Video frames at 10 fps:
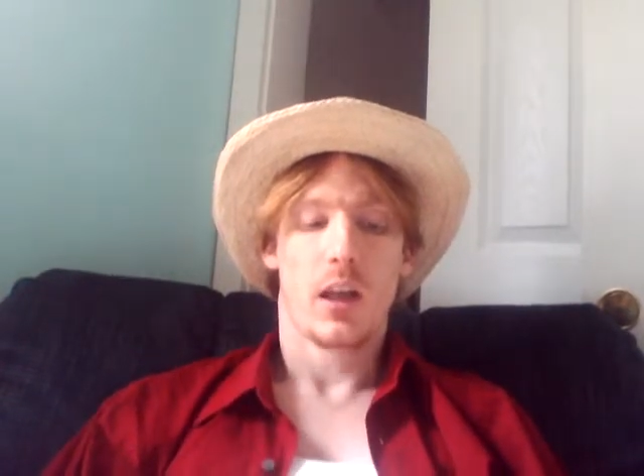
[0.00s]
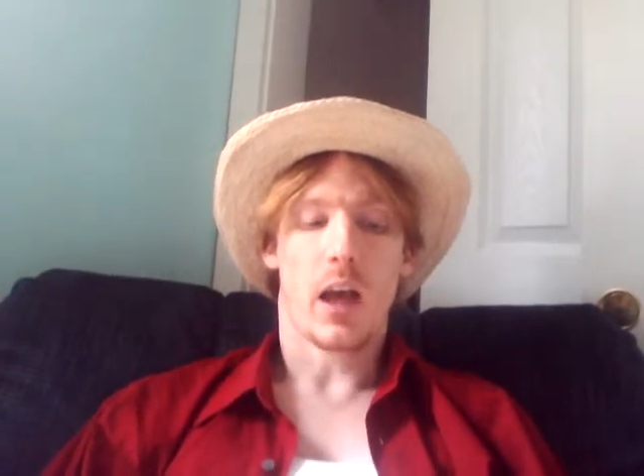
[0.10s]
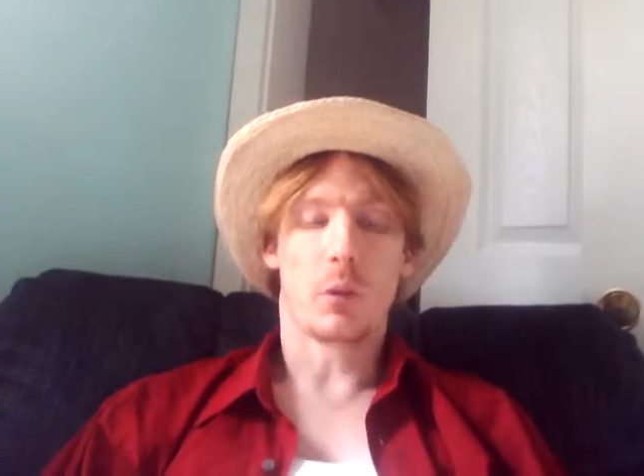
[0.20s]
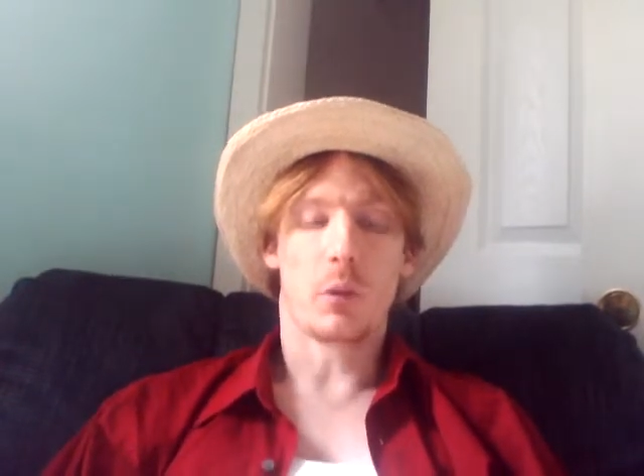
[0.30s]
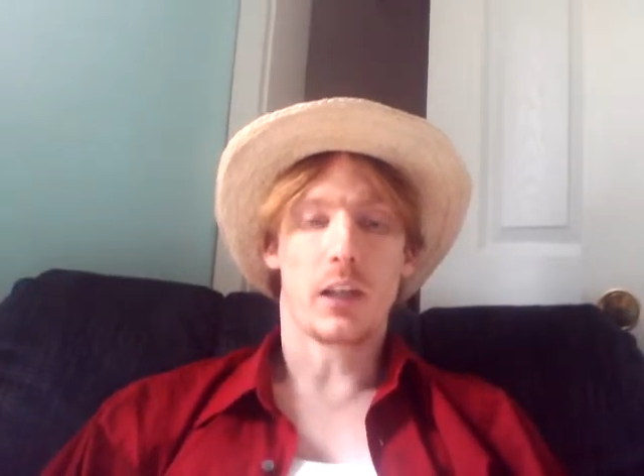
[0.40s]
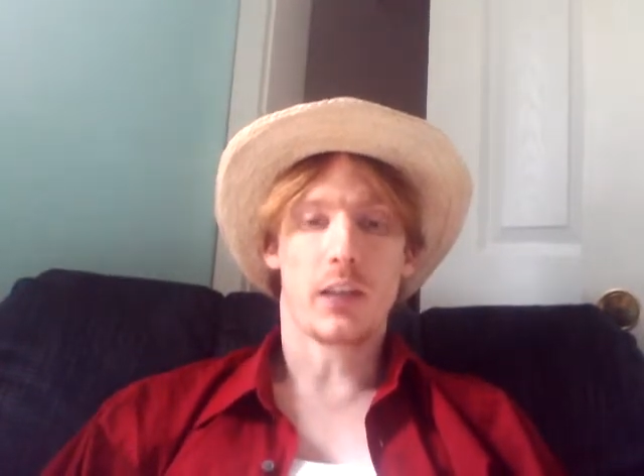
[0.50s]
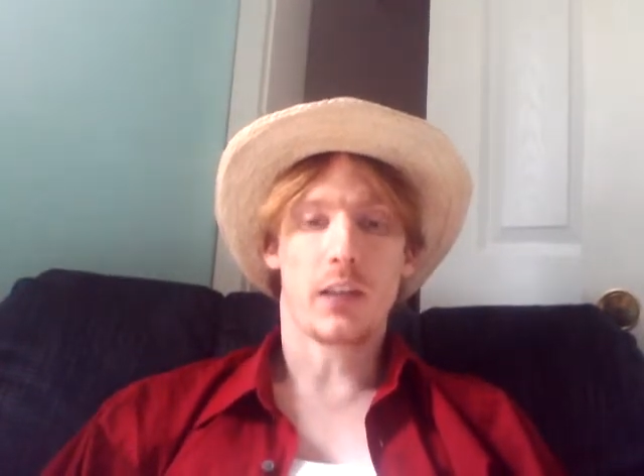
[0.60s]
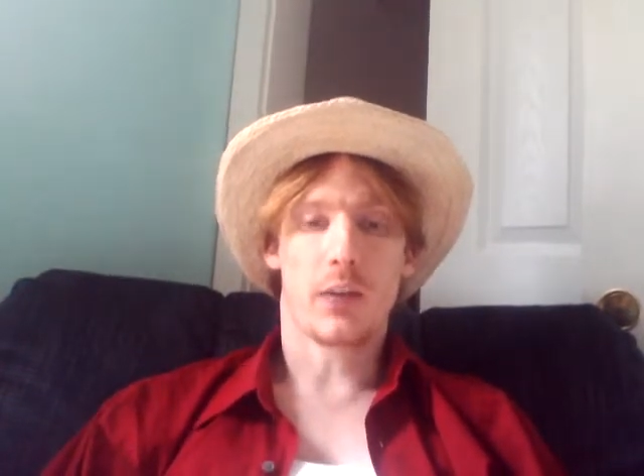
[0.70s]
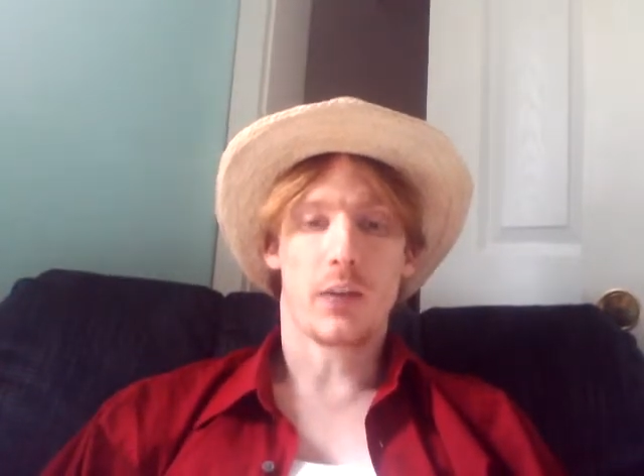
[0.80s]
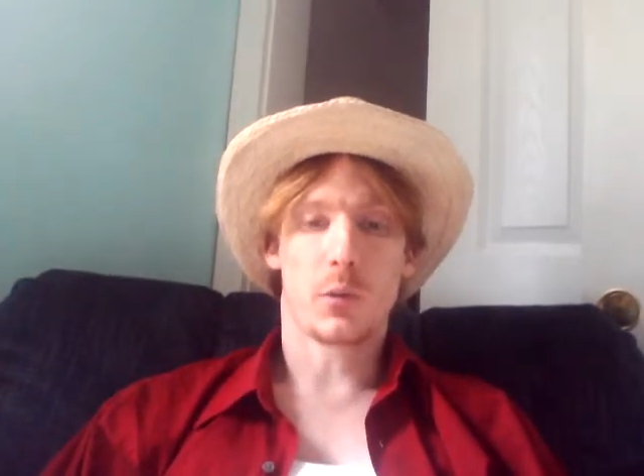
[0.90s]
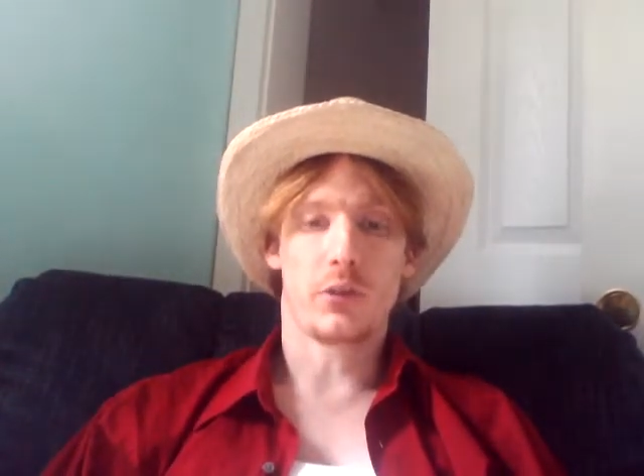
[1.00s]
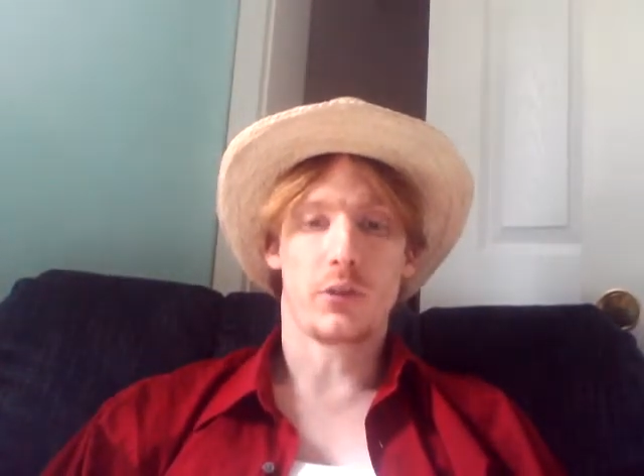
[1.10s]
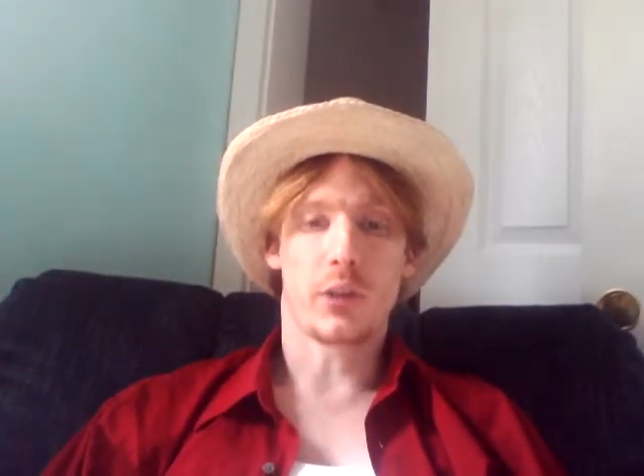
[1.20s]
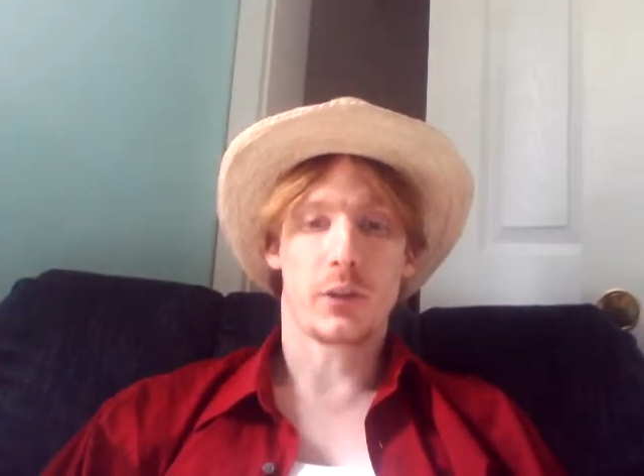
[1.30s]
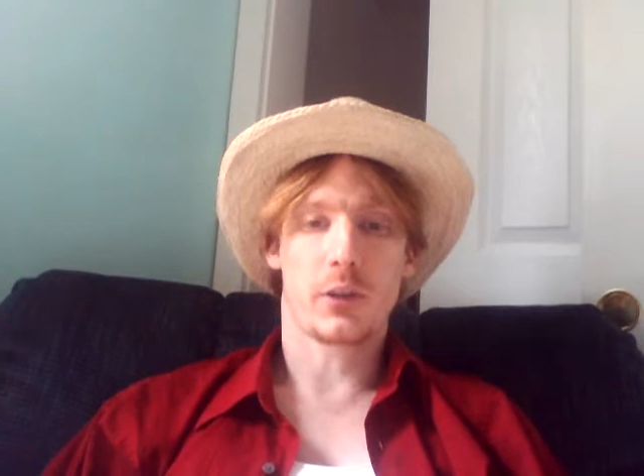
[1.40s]
I would like to have a more
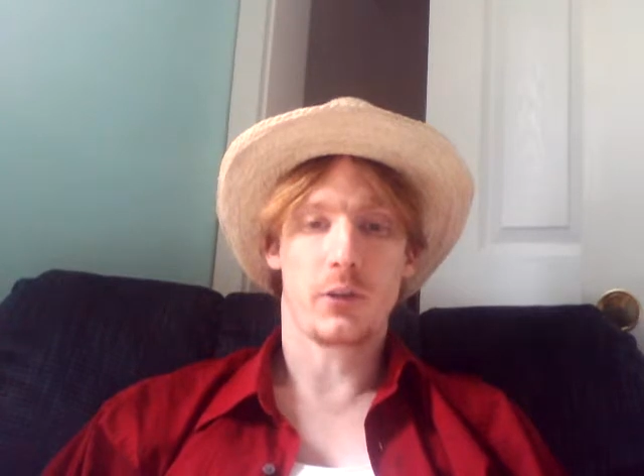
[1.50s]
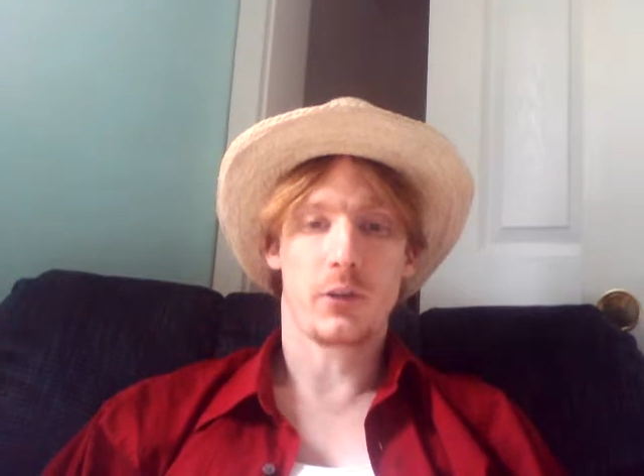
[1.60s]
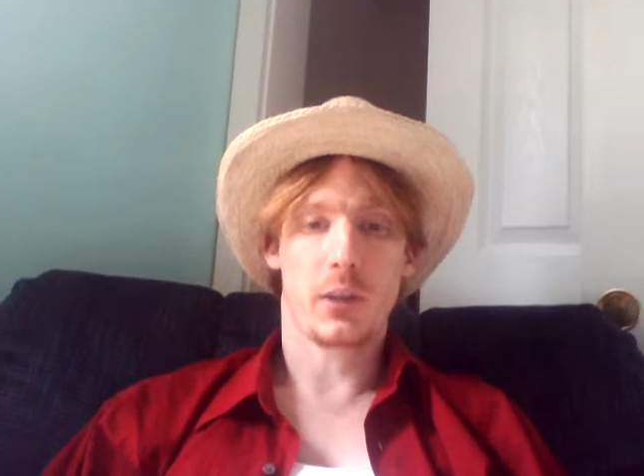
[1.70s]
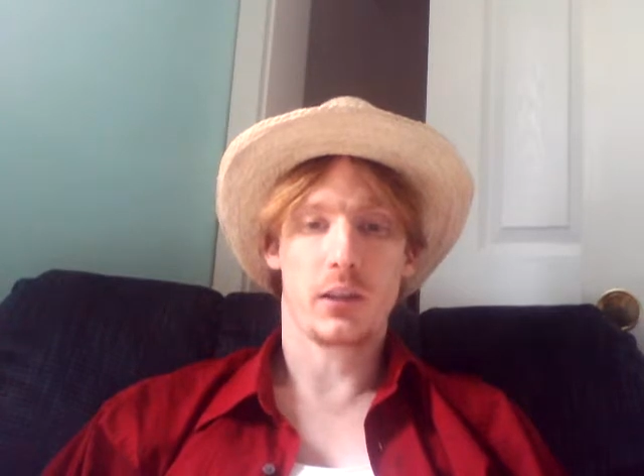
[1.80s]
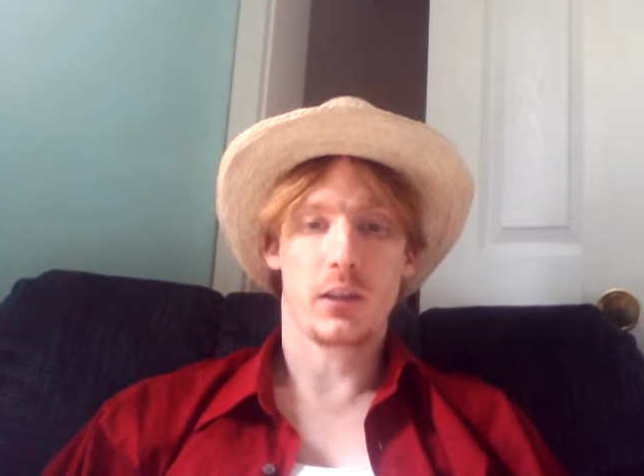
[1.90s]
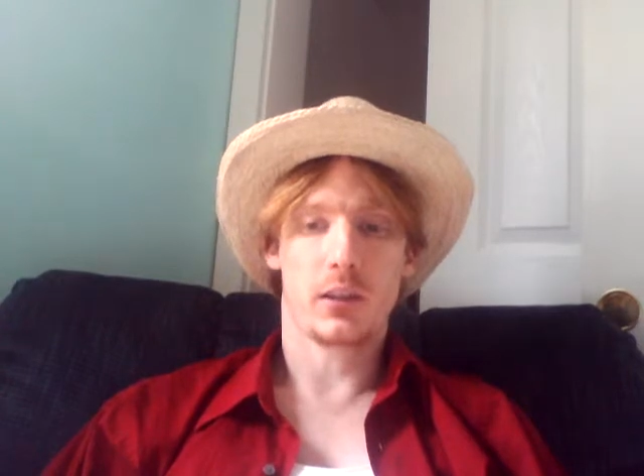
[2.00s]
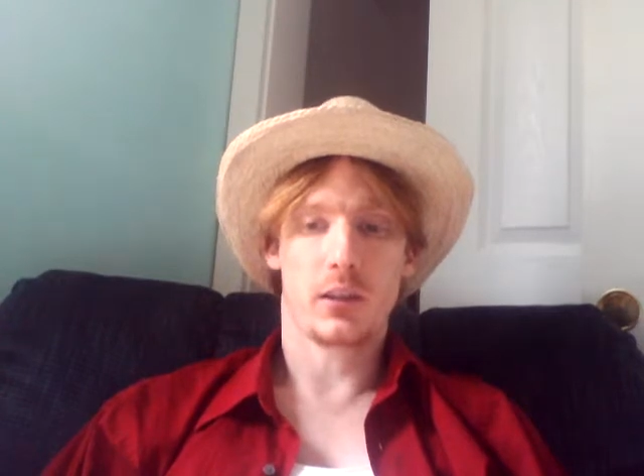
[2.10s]
generative way